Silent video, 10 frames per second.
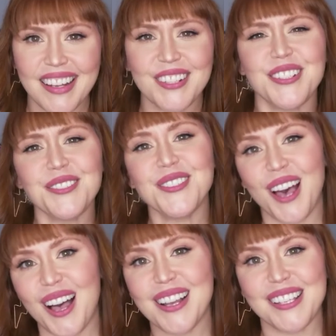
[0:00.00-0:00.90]
Could you
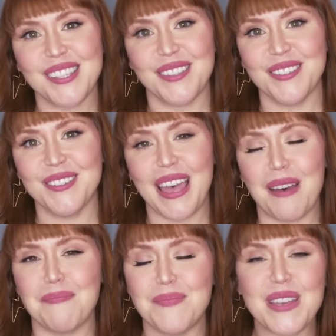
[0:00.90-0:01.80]
talk us through
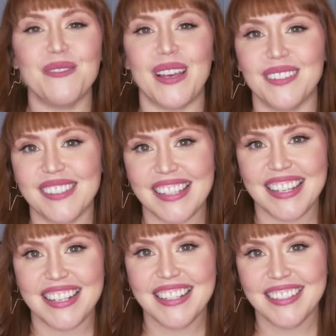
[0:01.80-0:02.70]
that big final
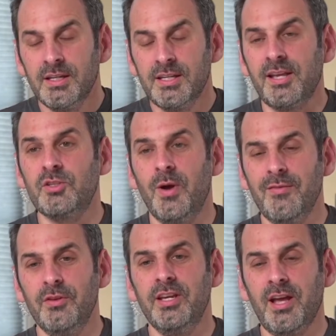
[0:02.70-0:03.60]
scene? Yeah, so
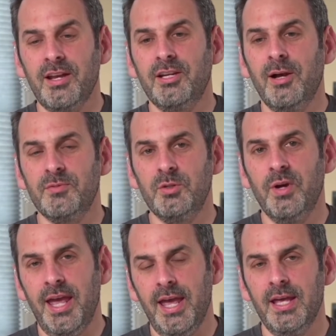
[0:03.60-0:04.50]
everything kind of comes to
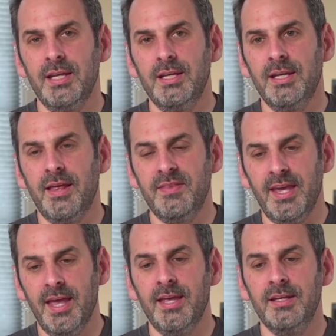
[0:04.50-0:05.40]
a head at
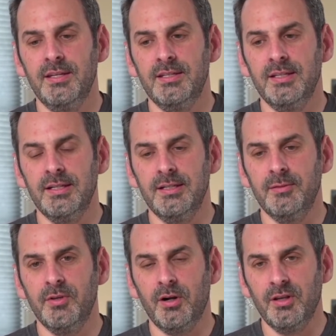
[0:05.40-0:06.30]
the end.
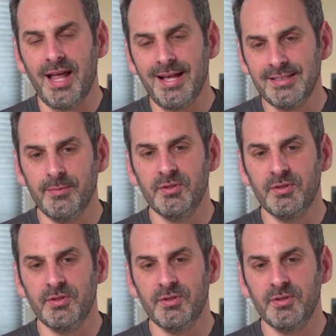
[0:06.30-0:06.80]
Um, in our last